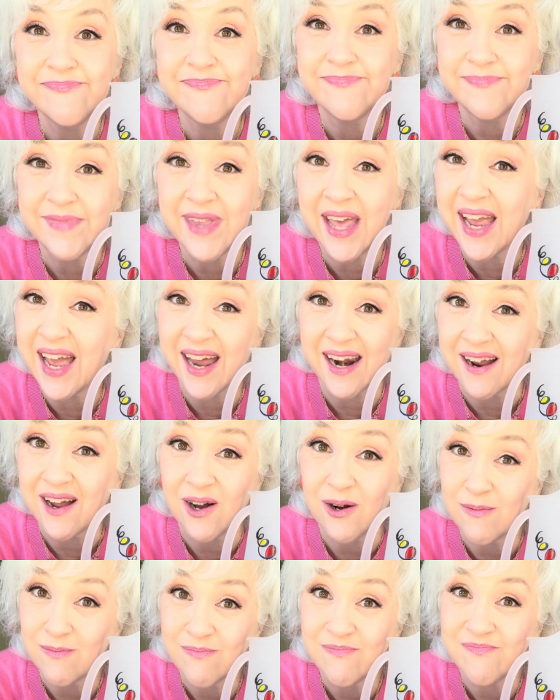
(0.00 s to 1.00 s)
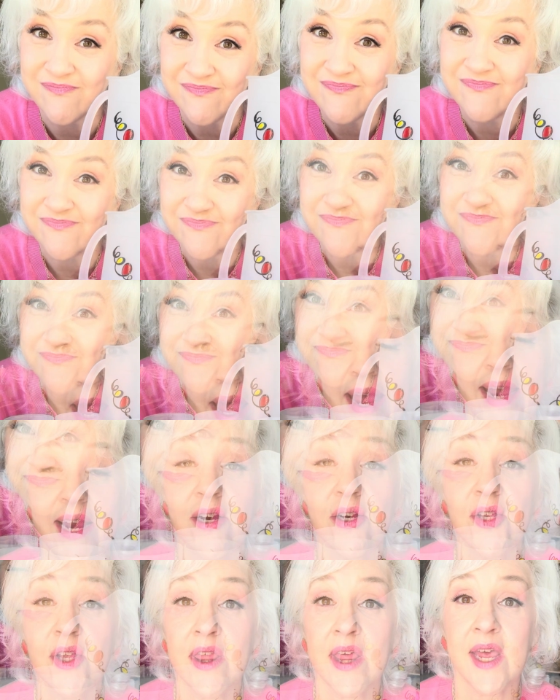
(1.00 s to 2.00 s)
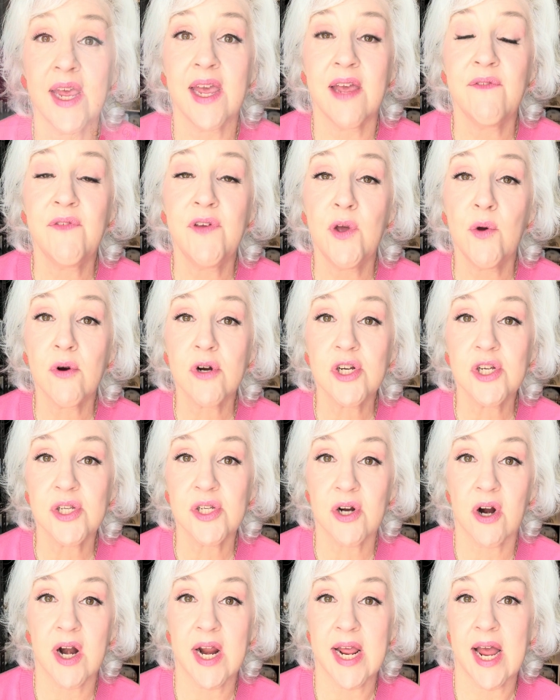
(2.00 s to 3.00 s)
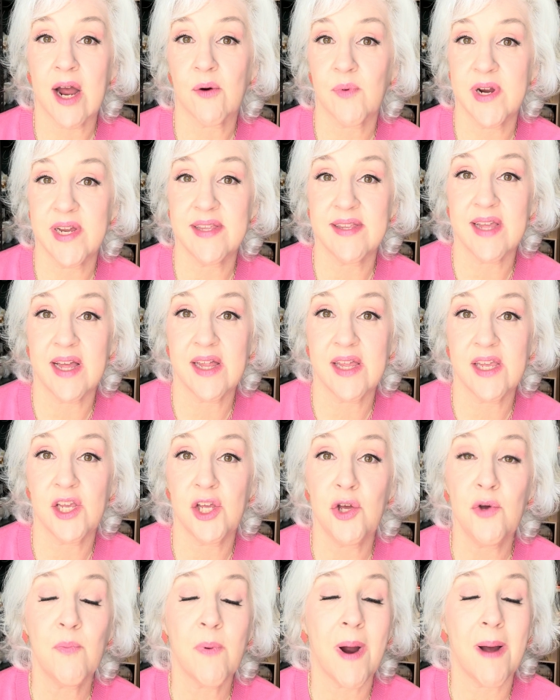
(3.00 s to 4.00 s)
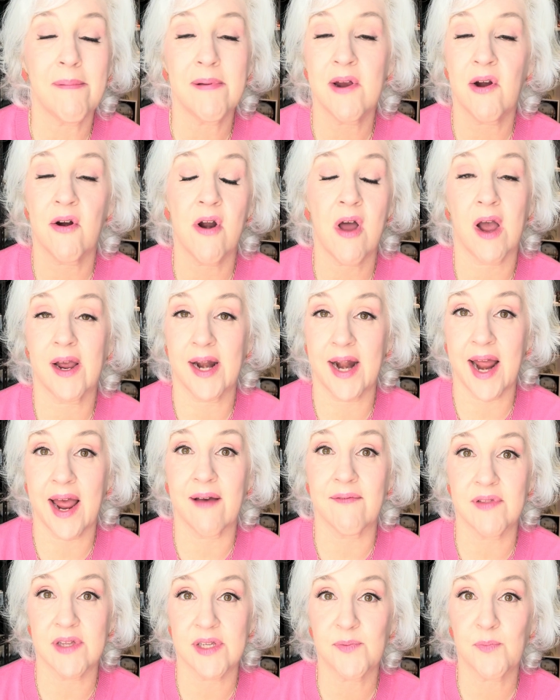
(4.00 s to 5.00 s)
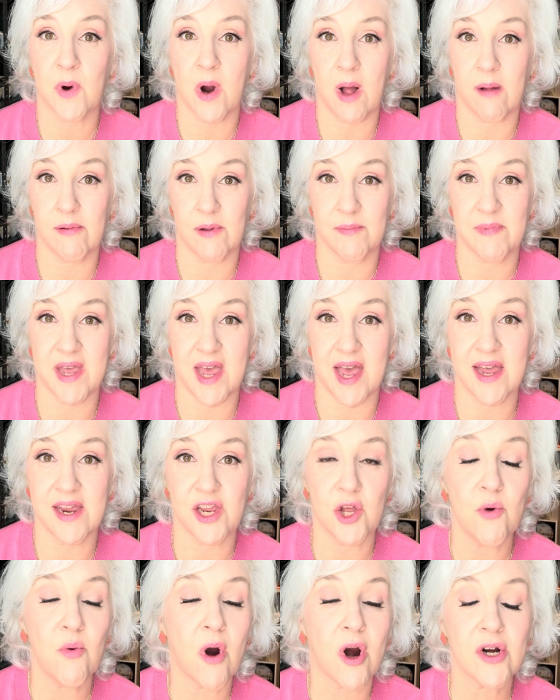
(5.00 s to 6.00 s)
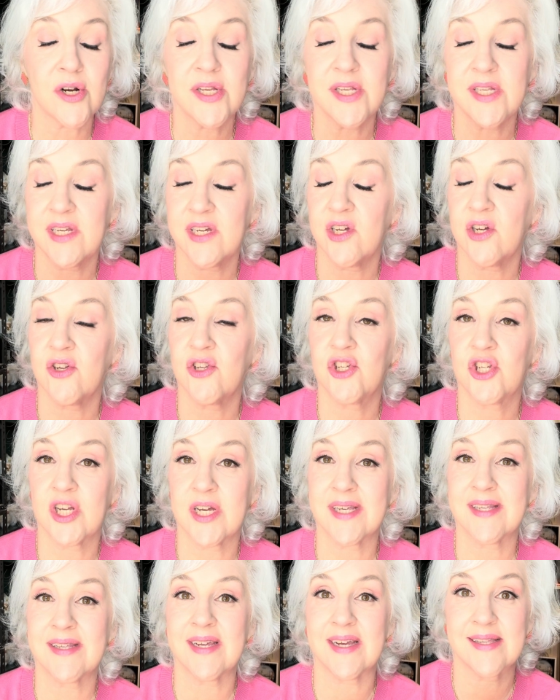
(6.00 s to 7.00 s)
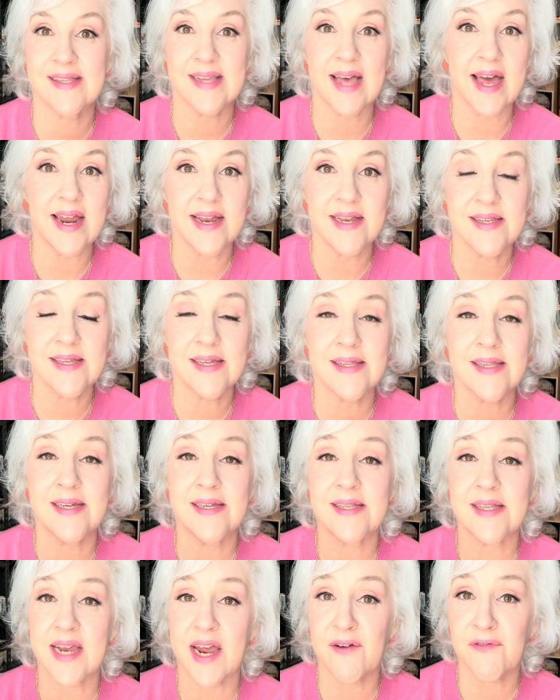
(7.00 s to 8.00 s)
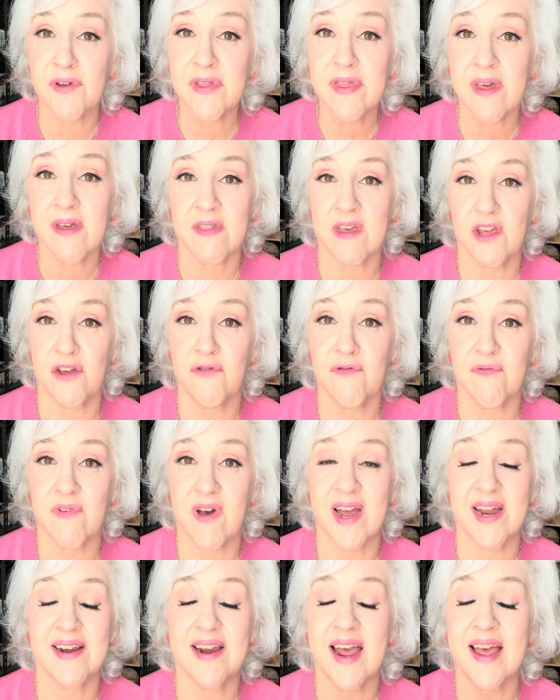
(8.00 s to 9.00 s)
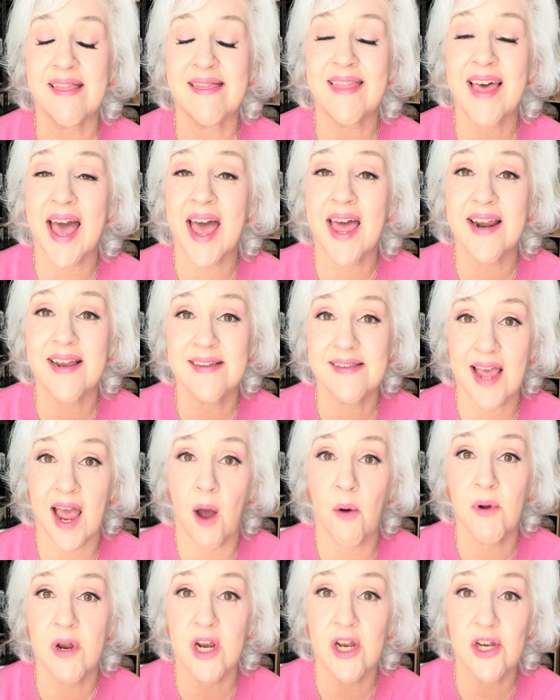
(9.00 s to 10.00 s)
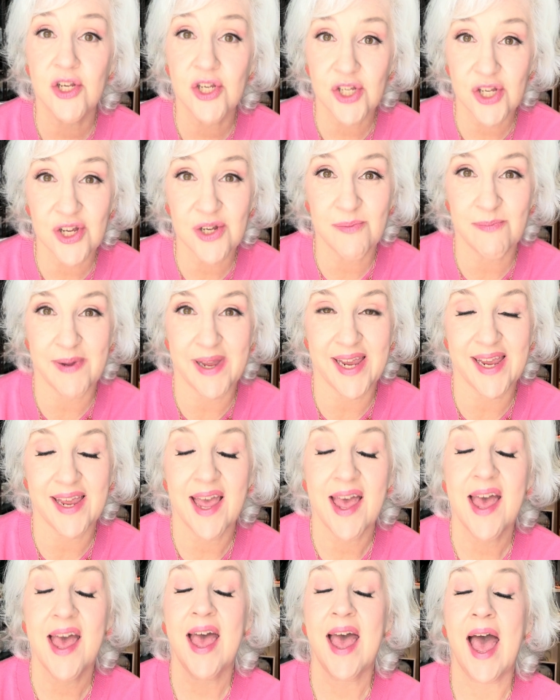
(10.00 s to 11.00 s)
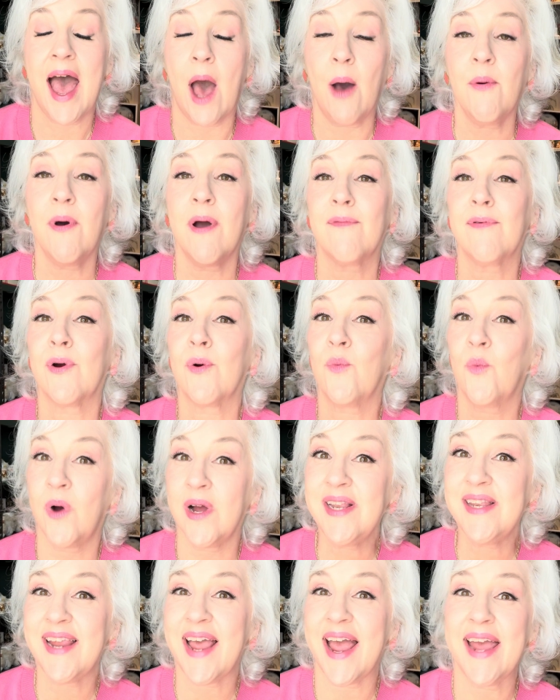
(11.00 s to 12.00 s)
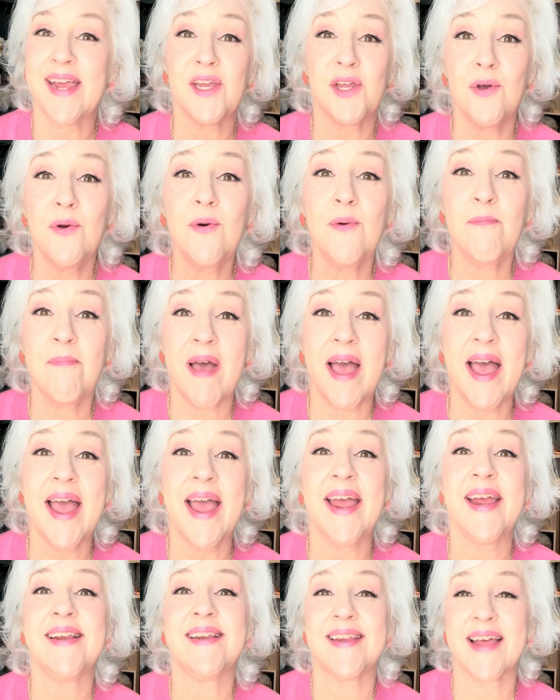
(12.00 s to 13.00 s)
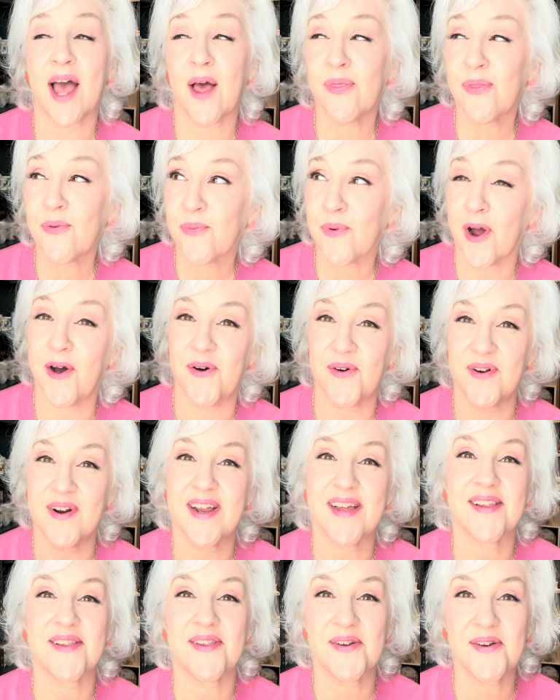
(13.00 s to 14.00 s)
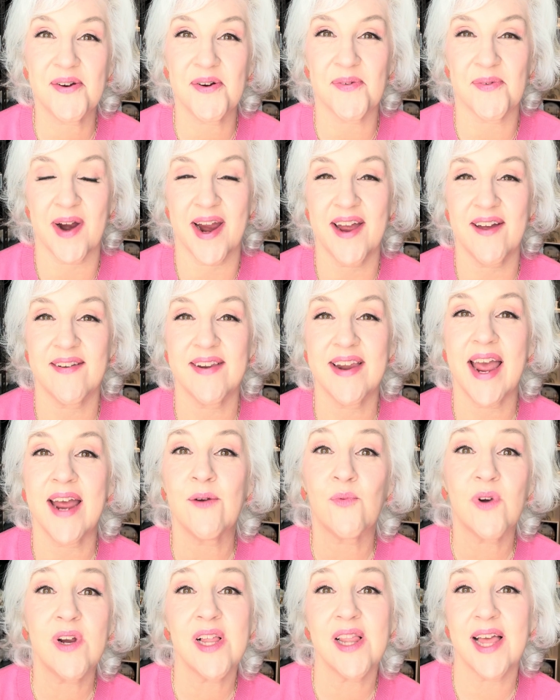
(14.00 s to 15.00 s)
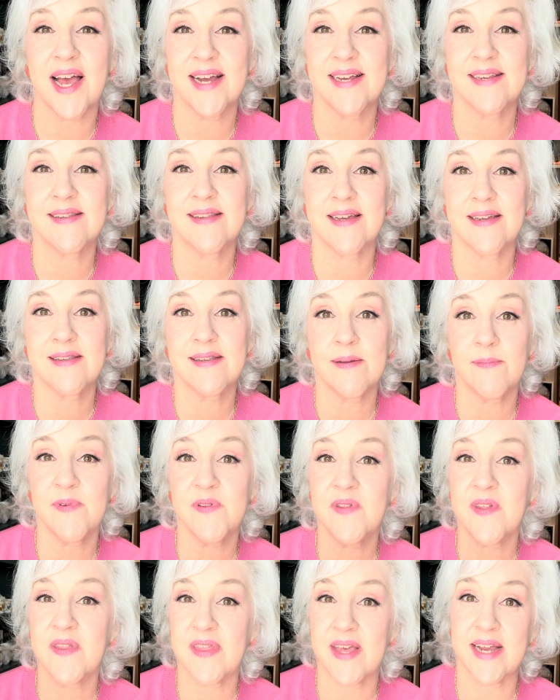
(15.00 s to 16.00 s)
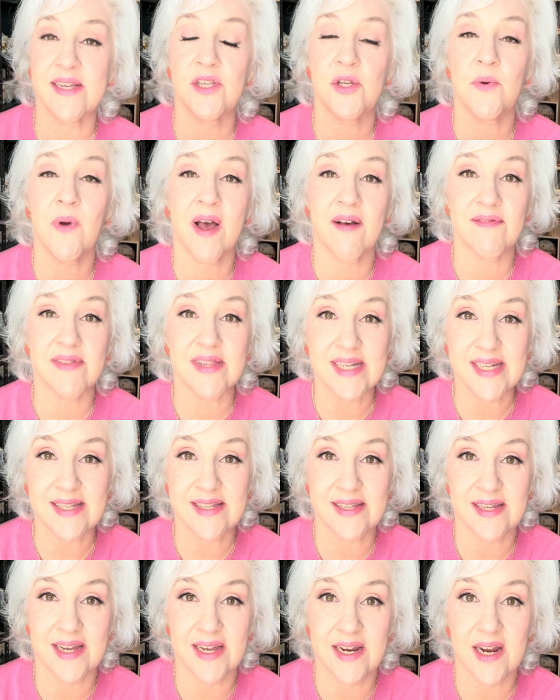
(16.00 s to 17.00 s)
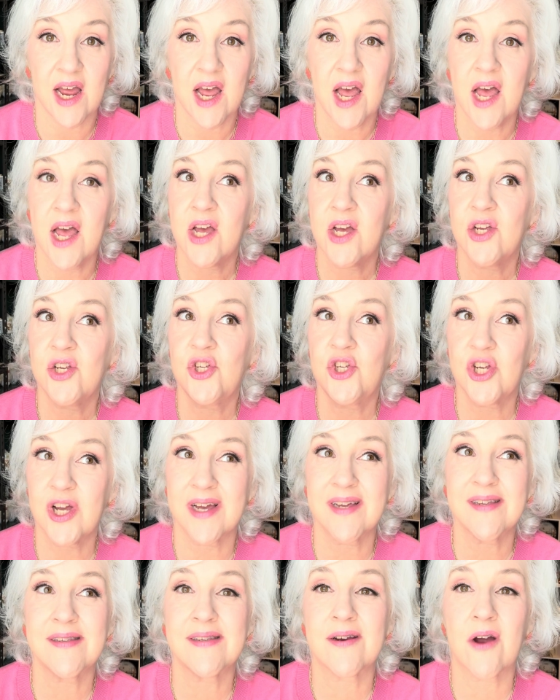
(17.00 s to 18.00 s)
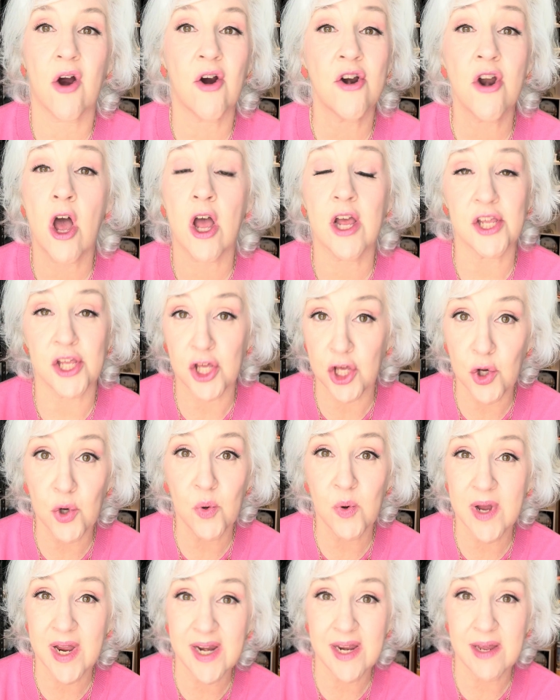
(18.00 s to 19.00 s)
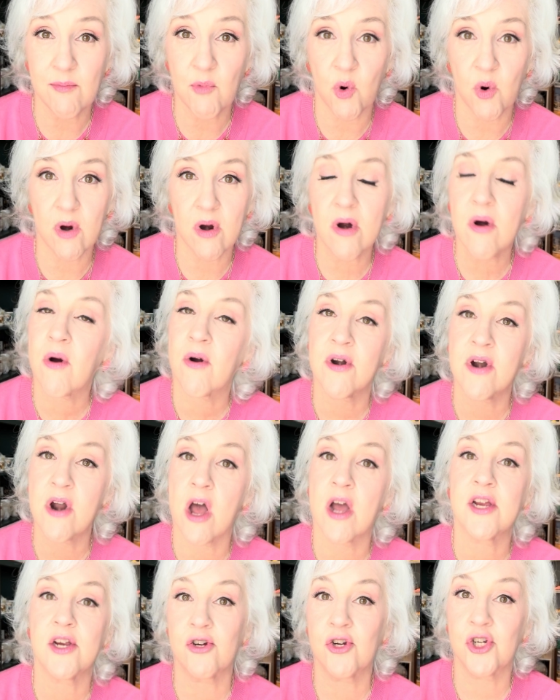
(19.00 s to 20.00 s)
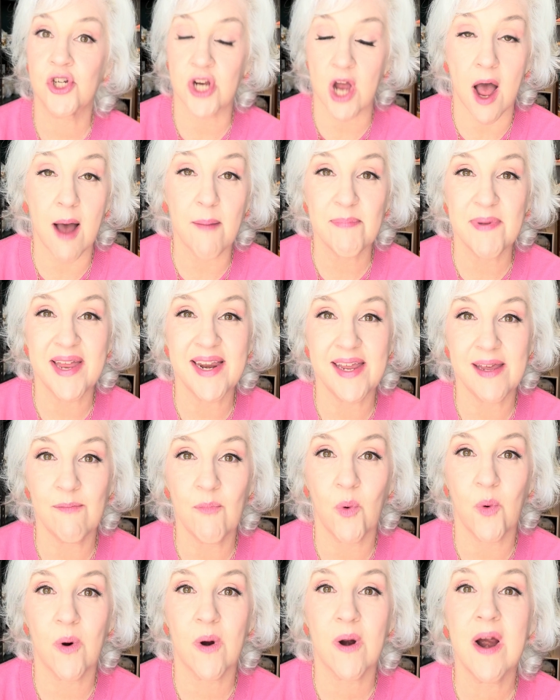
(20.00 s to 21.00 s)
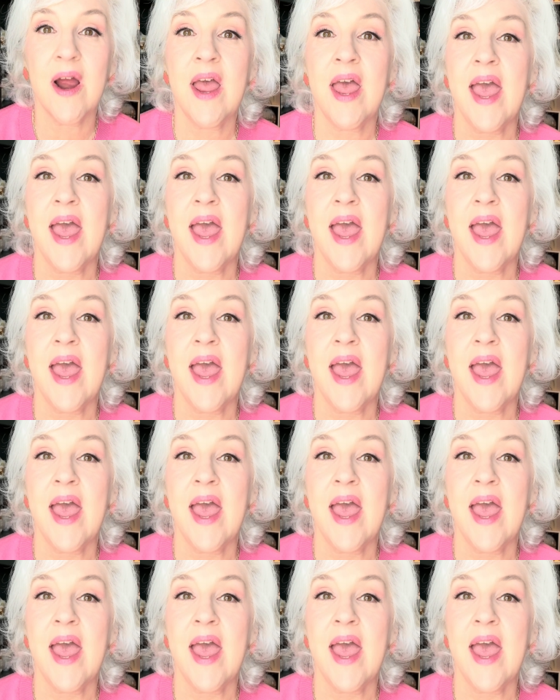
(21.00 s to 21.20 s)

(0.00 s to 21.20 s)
They gotta go. Here's the thing, if you are just starting out reselling, you probably are not going to have this problem yet. You are still just excited to list everything that you find, and that is how it should be. However, one day you may, down the road, look around and realize that some of the things you have listed just are not you anymore or not your shop anymore.